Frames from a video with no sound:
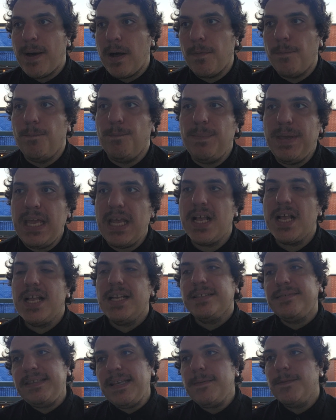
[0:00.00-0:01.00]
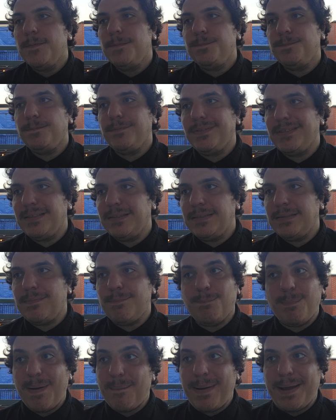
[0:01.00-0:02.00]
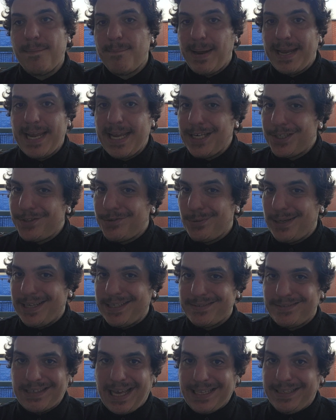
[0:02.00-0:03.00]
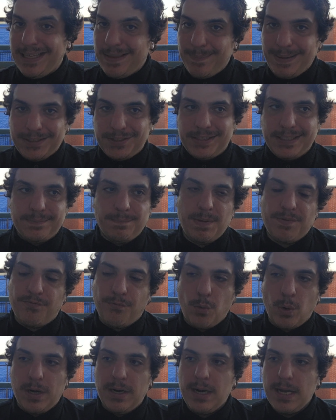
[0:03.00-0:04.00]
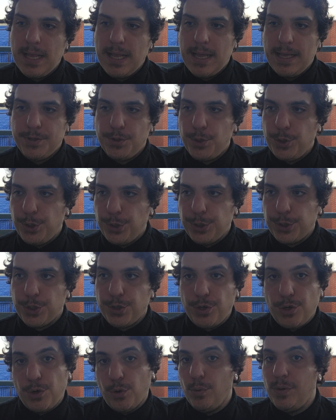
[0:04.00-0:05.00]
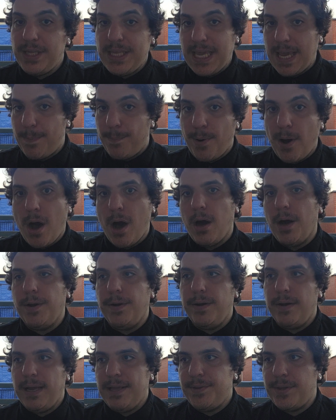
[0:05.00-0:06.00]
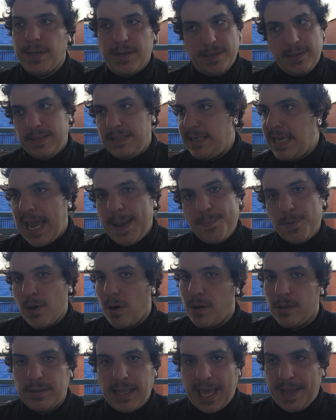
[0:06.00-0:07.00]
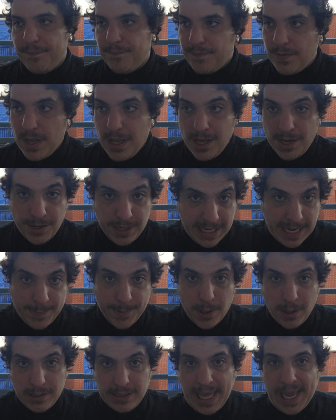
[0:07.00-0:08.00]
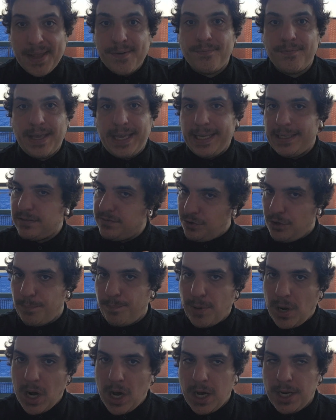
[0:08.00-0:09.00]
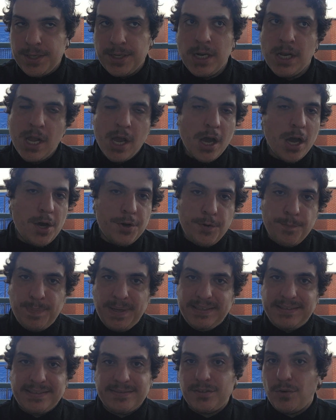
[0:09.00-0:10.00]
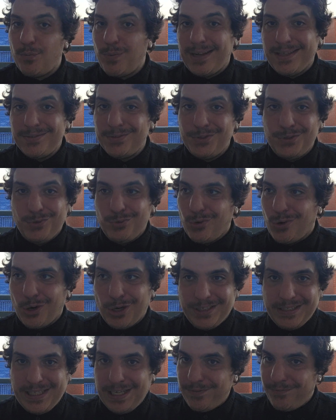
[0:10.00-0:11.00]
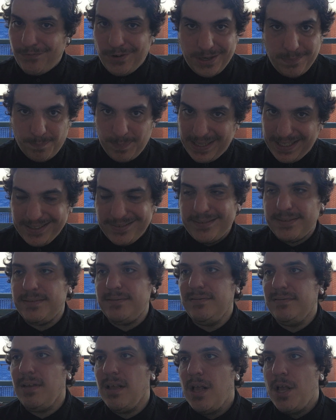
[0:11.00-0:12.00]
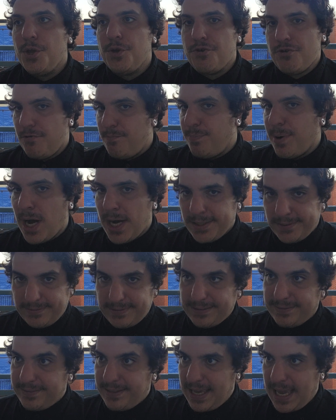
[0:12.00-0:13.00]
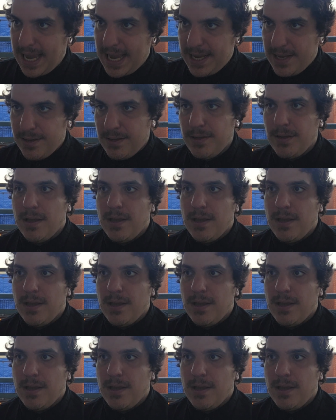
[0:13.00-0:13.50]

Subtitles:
me. See, my issue is, I did mention it before, you're only a pawn in the game called life. The game called life is your pawn. Other pieces around you are different pieces. Your boss is king.